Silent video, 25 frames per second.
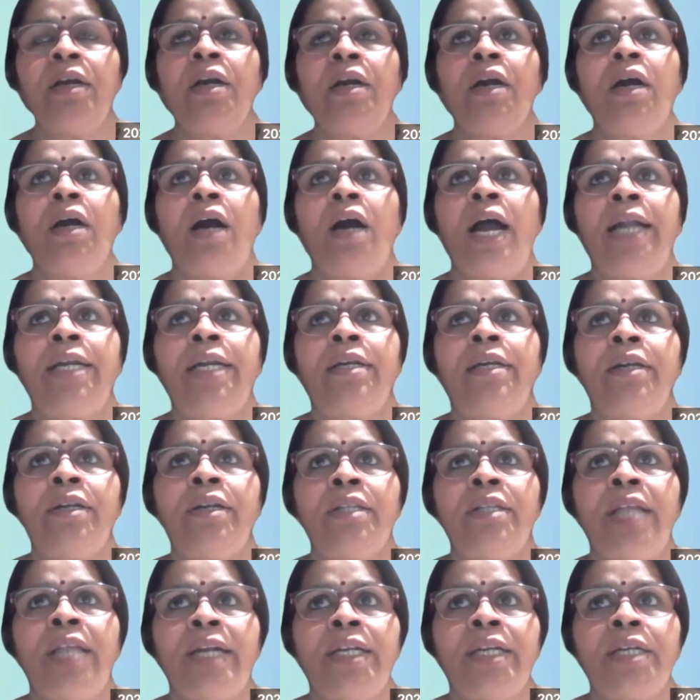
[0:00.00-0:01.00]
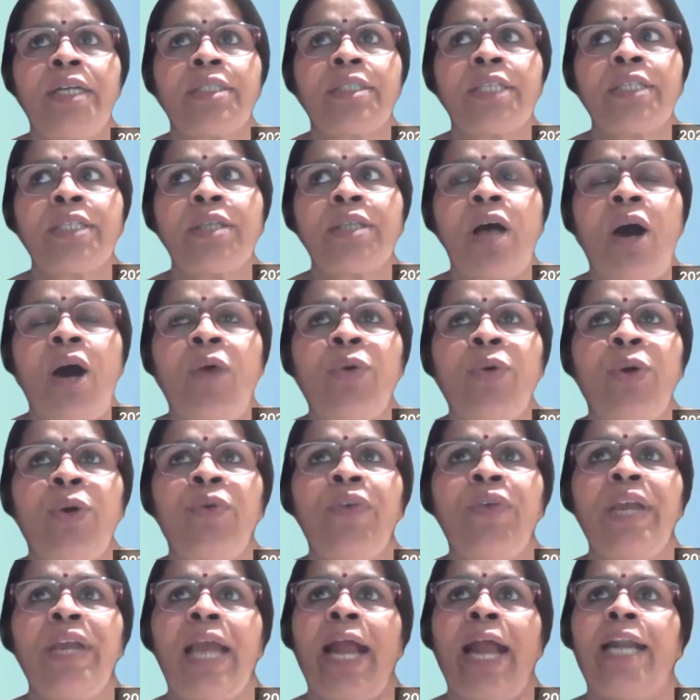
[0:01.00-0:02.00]
And the nurses, how do
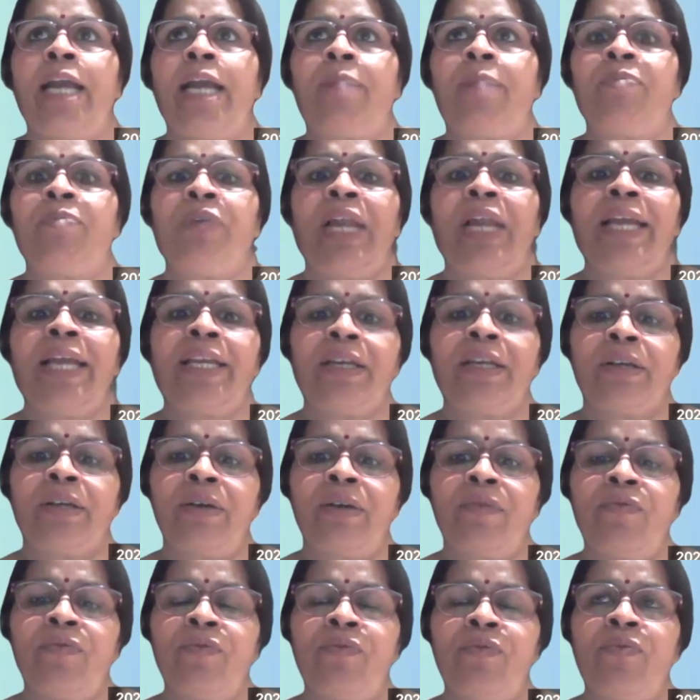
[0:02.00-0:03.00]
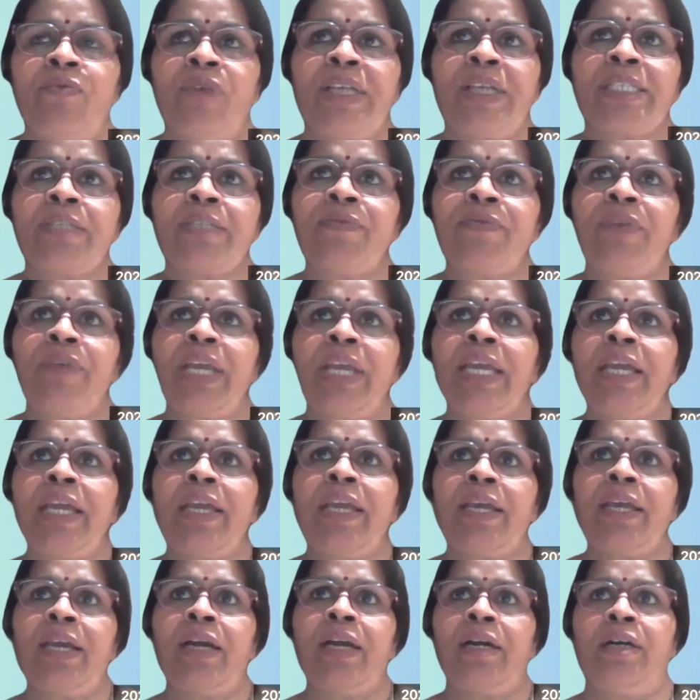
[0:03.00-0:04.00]
we adapt? Like first,
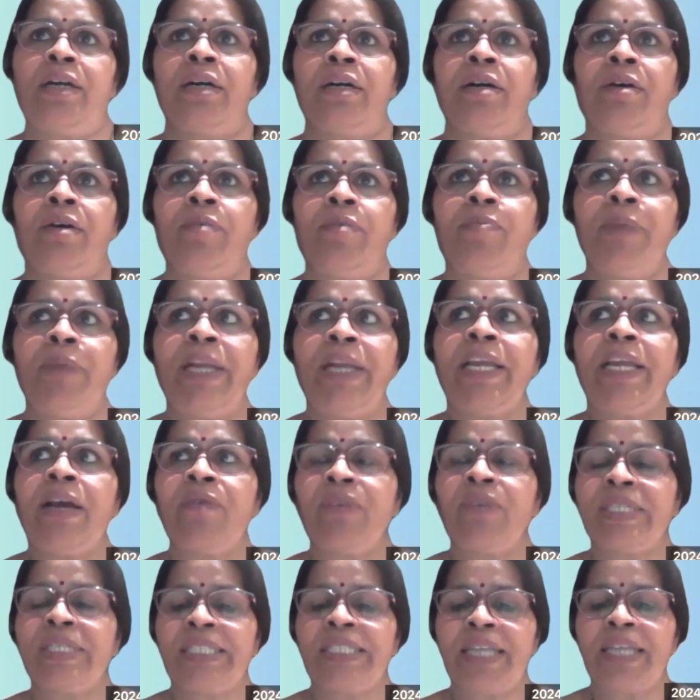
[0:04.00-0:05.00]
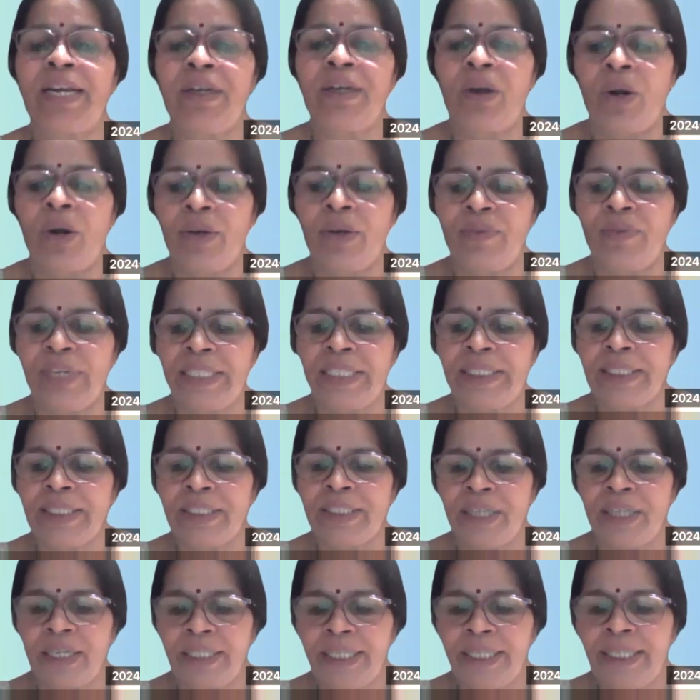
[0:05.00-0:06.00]
we many of us done a lot of
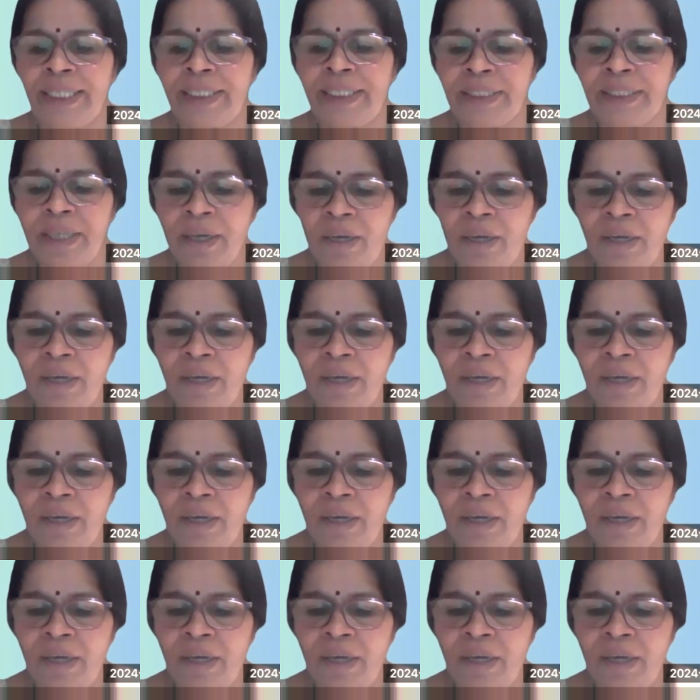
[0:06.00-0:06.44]
research on this.